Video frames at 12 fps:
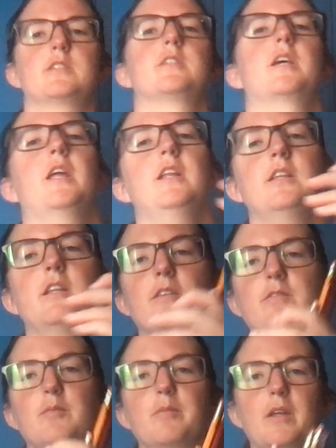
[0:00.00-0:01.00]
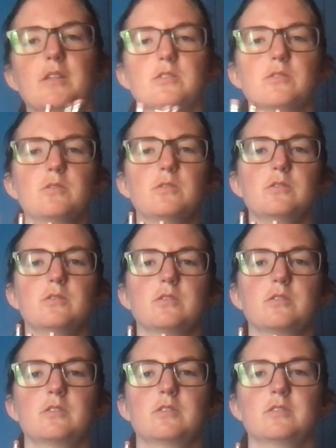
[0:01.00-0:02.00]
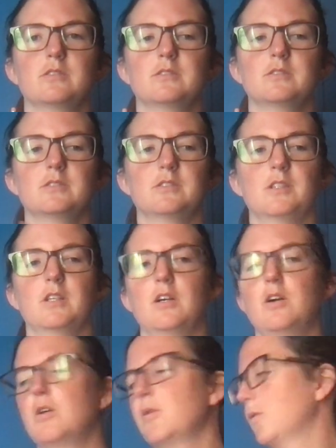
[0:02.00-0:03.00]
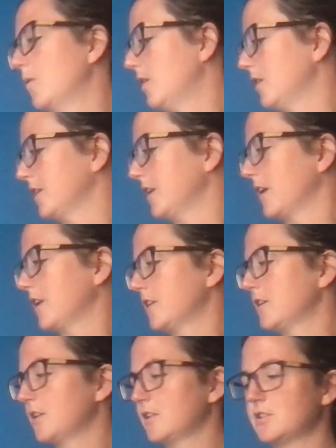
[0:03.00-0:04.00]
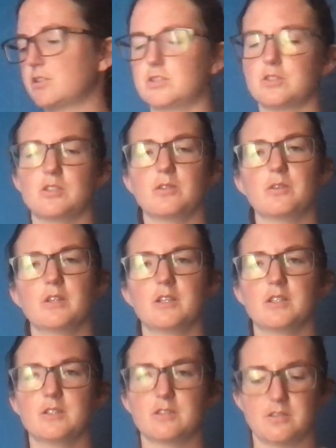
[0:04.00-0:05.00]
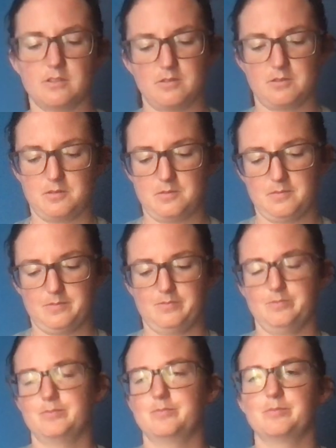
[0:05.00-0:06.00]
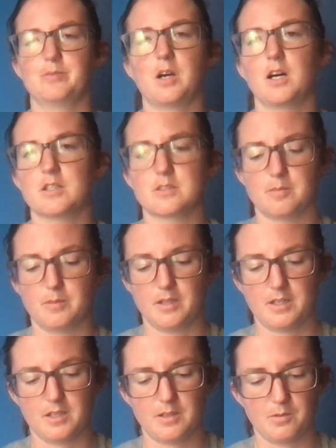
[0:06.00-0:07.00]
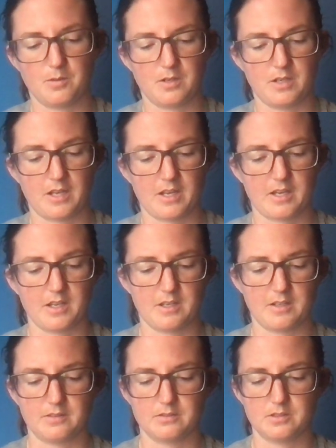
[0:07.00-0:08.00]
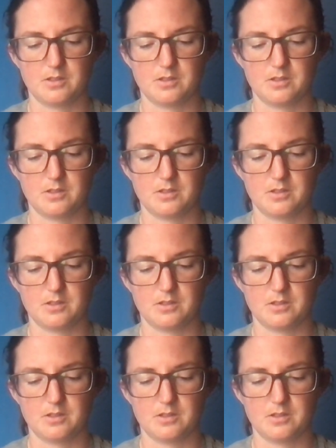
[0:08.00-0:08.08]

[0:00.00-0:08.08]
10 different pencils. All the other students possibly would have